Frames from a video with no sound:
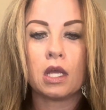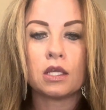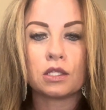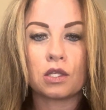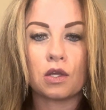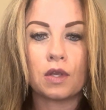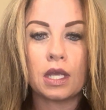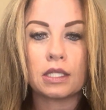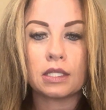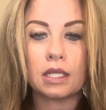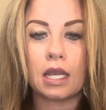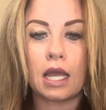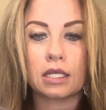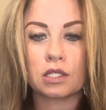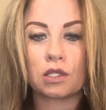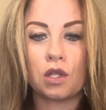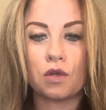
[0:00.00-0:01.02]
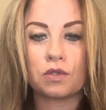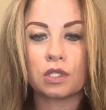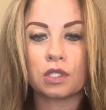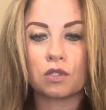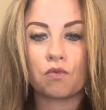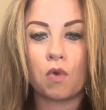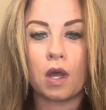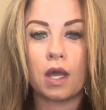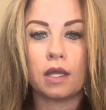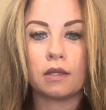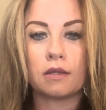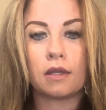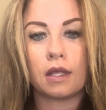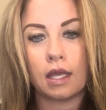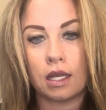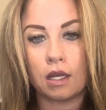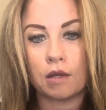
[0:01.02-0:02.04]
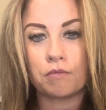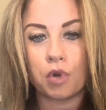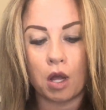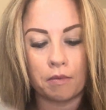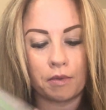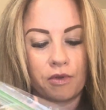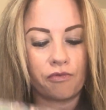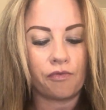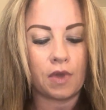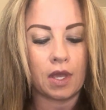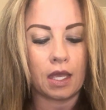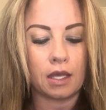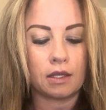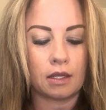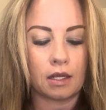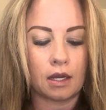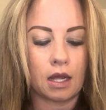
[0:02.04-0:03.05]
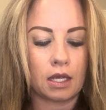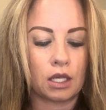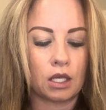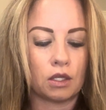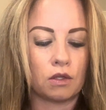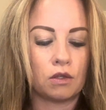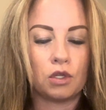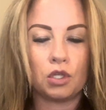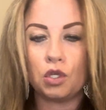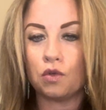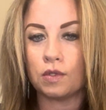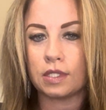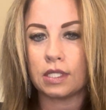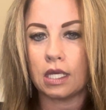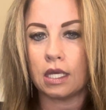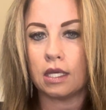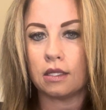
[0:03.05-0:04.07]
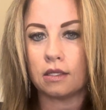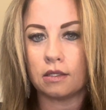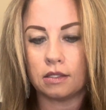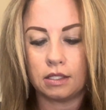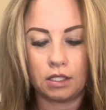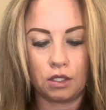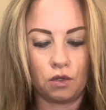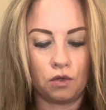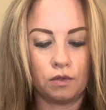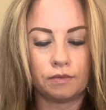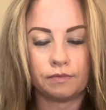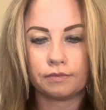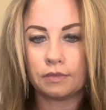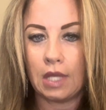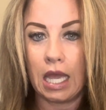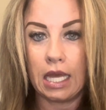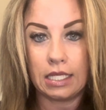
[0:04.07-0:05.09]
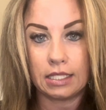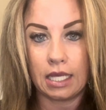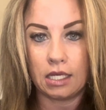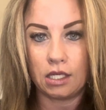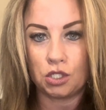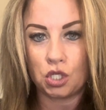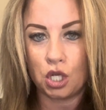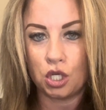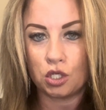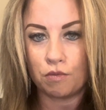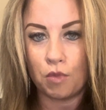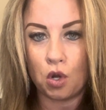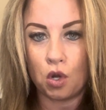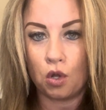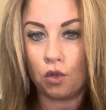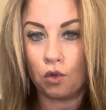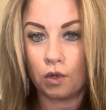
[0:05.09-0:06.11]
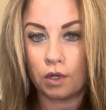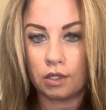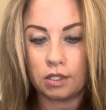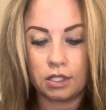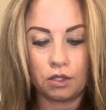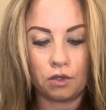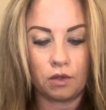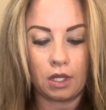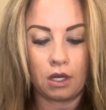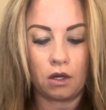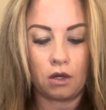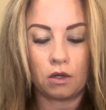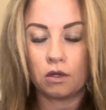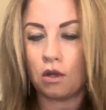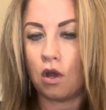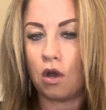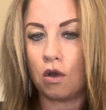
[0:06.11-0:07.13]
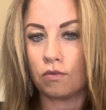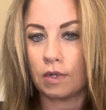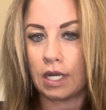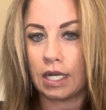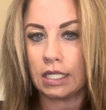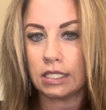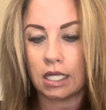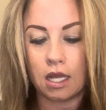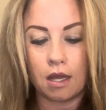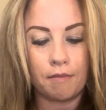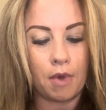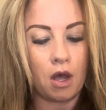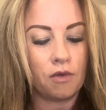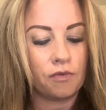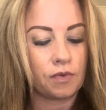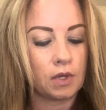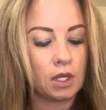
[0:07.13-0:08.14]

So get the next closest one, and it'll probably fit, and I can use it until I decide to change them all, or until they're all ready to come off.